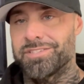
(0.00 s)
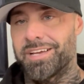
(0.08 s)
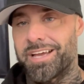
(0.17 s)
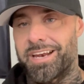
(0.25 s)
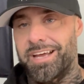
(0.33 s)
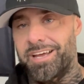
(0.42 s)
I
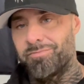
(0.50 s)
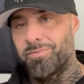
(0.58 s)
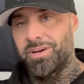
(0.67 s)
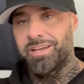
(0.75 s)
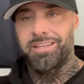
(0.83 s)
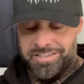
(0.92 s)
gotta have
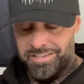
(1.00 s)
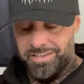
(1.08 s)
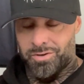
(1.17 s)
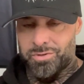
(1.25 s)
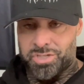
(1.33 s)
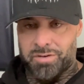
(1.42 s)
my,
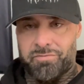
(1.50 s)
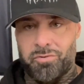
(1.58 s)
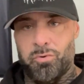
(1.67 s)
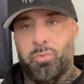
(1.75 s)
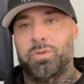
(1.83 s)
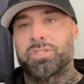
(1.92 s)
shit
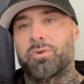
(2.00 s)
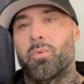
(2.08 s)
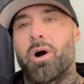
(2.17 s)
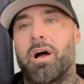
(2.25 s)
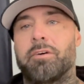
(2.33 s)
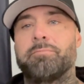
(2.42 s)
food once in a
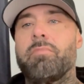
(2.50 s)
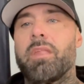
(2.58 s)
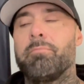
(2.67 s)
while.